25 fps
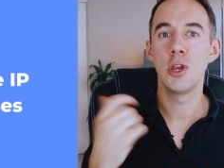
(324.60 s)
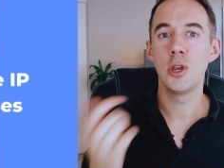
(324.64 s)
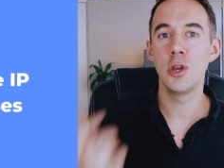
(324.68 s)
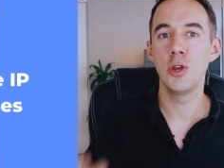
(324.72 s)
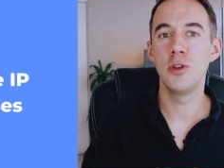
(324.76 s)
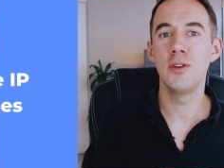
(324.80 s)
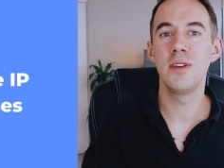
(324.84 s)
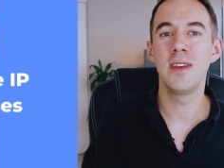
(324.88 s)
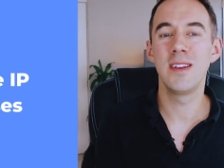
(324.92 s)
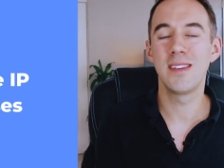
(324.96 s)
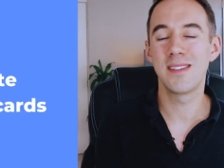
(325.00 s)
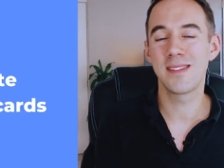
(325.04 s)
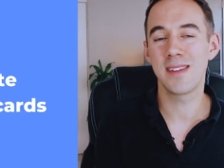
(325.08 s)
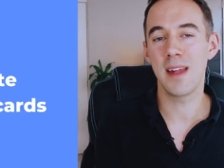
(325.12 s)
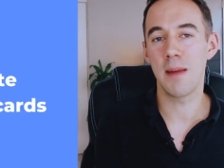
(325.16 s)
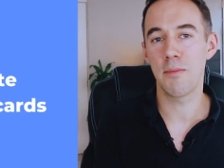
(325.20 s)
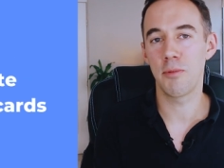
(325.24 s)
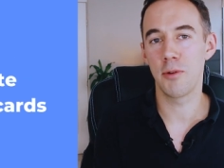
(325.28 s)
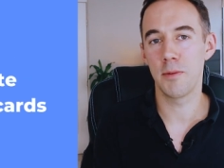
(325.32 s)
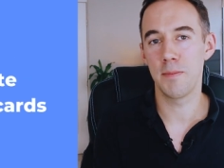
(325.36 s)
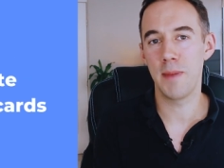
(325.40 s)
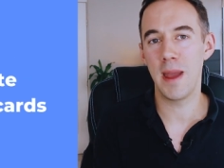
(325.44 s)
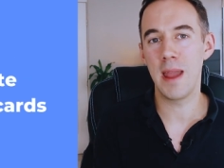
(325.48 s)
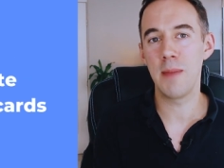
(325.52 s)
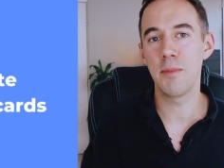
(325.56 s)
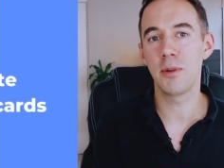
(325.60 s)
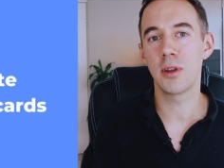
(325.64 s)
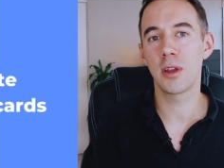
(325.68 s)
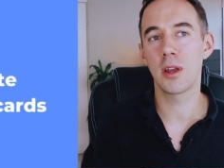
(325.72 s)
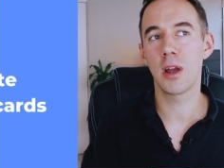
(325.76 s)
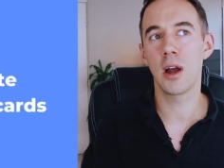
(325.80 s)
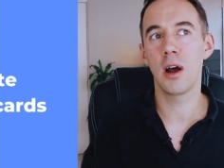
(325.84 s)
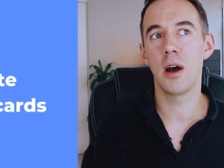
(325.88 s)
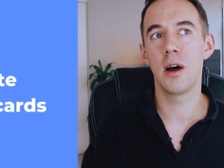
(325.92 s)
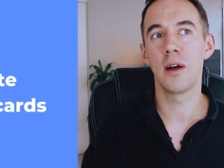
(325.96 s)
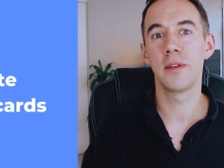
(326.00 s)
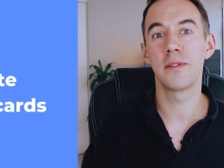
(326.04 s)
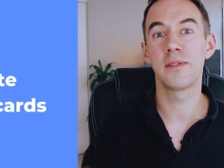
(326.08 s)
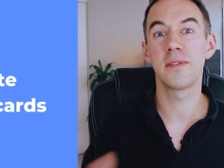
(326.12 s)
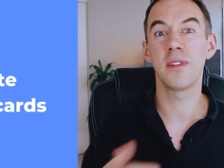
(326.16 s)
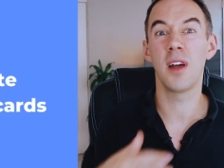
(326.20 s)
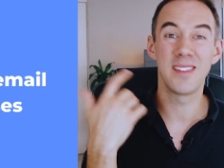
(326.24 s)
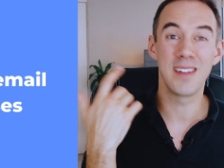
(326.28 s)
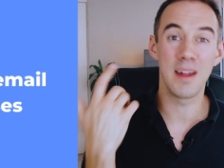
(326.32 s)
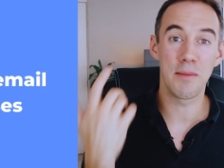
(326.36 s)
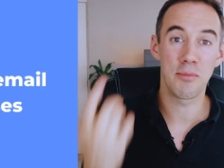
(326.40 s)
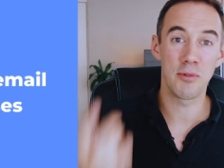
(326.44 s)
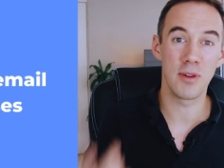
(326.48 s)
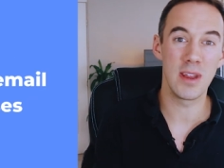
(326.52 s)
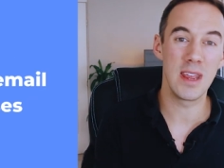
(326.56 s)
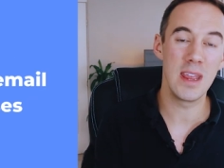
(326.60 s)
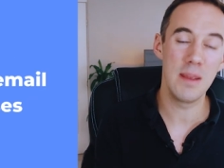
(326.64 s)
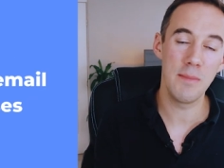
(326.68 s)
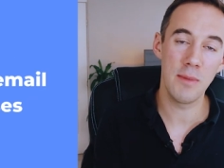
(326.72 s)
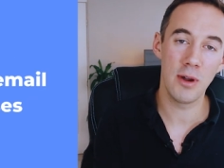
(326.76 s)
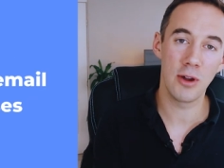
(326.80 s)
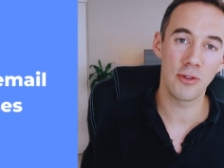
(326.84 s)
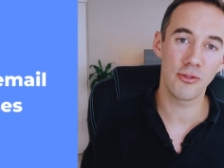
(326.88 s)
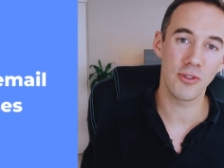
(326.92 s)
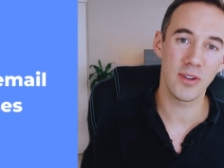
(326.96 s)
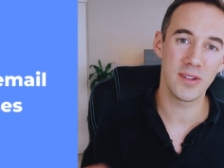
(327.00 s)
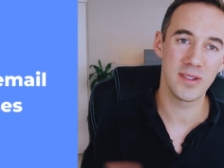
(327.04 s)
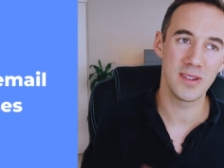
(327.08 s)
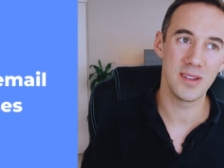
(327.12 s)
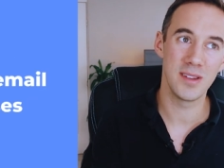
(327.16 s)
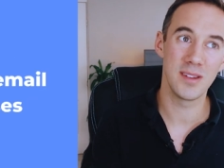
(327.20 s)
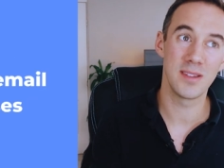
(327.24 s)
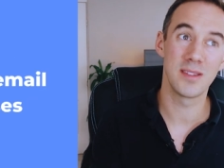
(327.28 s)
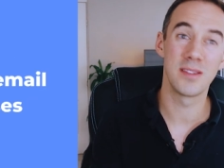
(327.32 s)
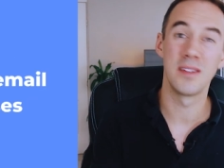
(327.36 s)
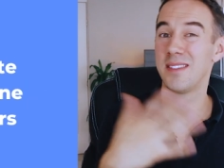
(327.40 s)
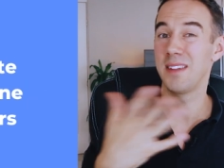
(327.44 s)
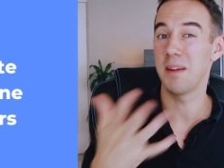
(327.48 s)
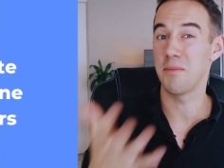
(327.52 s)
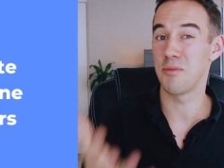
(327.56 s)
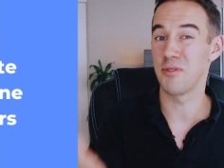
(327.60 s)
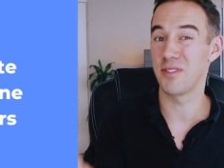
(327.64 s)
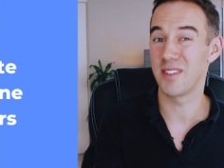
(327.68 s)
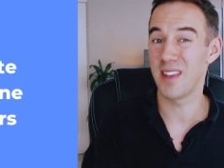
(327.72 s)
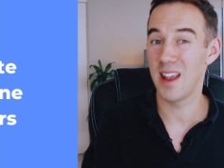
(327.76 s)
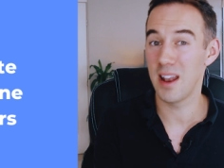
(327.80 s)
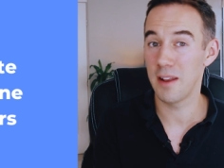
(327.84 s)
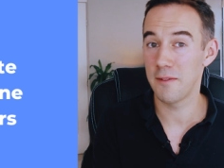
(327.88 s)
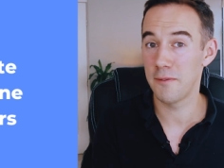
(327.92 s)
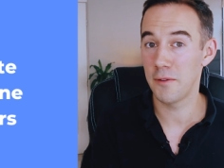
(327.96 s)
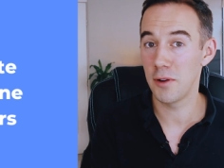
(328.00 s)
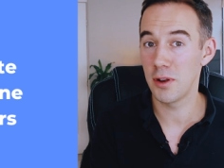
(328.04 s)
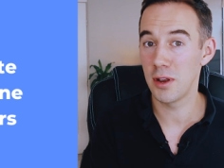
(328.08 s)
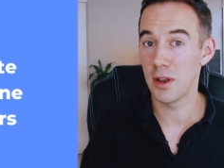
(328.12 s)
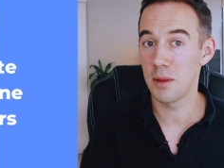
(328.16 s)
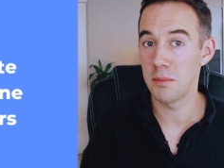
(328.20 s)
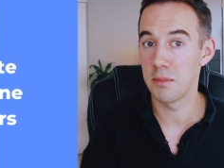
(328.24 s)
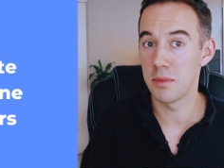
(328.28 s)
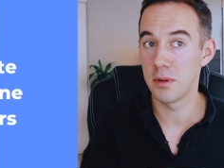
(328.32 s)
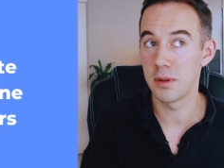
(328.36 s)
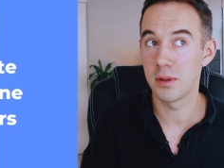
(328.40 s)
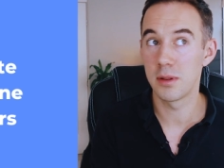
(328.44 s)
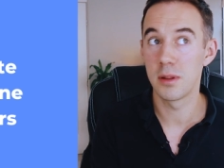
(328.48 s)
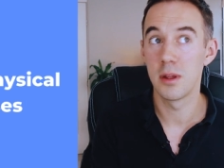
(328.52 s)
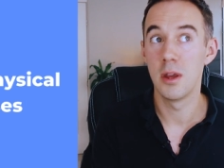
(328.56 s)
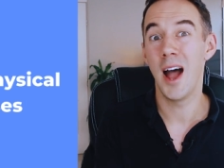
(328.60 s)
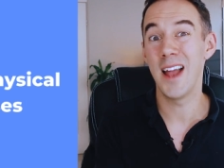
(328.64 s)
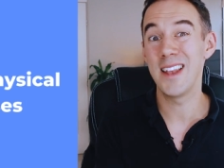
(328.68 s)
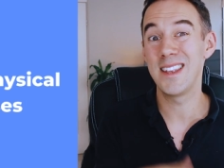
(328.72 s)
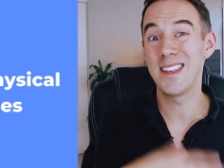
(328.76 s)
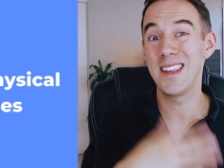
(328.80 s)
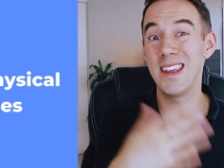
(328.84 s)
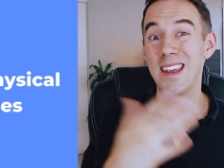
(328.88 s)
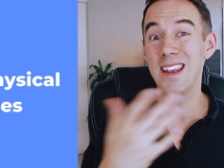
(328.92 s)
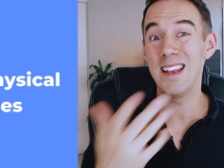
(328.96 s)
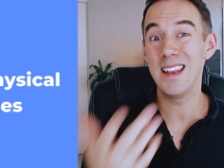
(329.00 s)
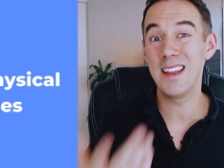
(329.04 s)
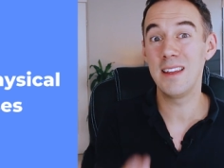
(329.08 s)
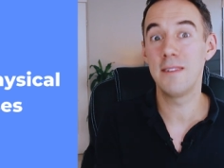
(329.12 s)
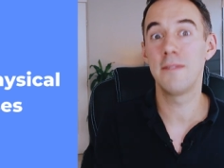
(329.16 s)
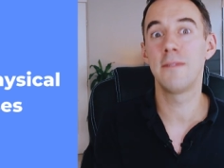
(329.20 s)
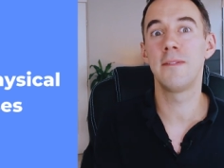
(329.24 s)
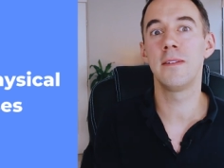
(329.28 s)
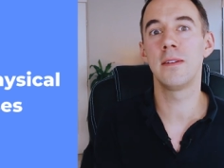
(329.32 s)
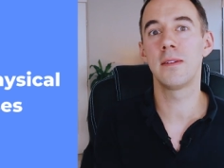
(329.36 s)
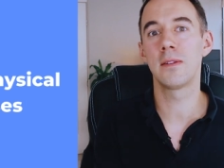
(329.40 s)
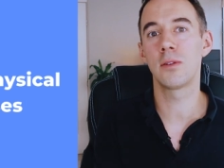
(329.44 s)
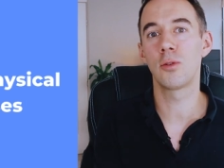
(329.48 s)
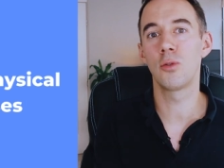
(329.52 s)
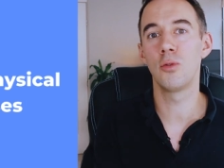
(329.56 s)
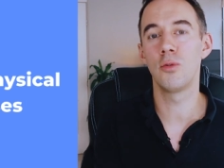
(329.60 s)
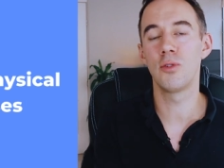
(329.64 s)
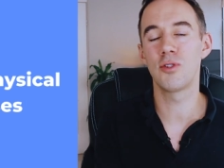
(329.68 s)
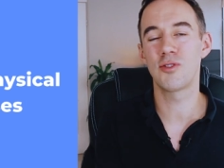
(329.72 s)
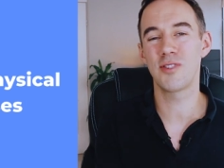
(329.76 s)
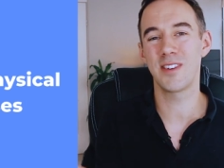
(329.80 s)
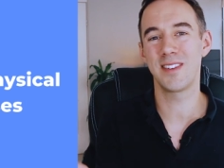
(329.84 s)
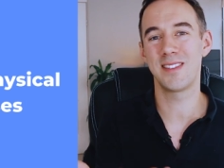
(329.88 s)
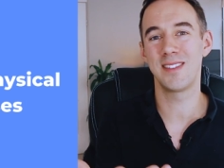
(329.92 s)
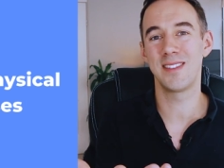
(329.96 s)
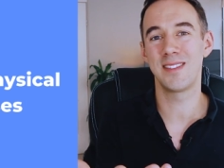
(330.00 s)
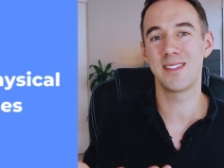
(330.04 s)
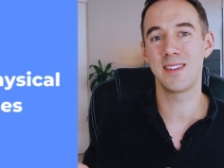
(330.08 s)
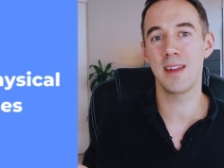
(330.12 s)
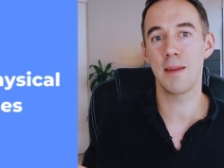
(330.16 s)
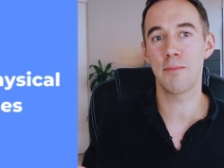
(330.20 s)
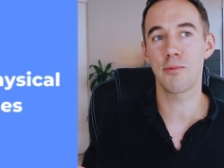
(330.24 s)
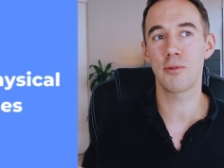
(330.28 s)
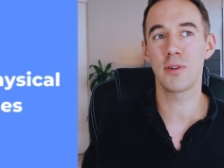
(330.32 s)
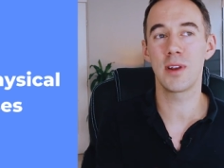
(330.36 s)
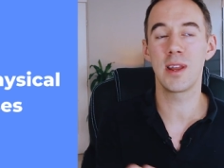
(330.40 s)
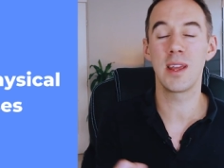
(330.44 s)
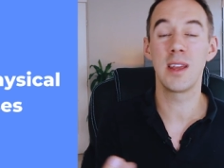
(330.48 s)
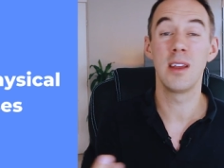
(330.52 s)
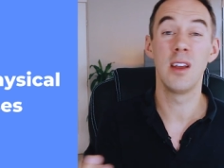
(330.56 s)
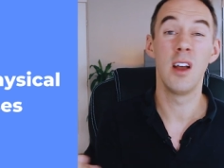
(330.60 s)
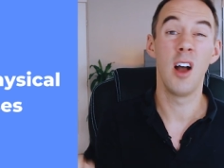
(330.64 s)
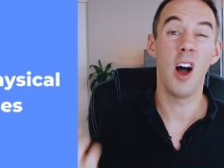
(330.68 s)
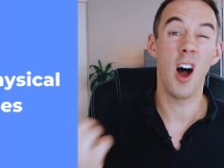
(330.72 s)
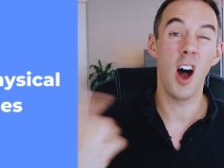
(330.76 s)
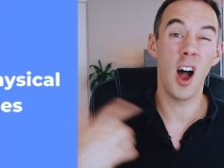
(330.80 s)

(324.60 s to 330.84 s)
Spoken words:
You need separate payment cards, separate email addresses, separate telephone numbers. Ideally, physical addresses separately.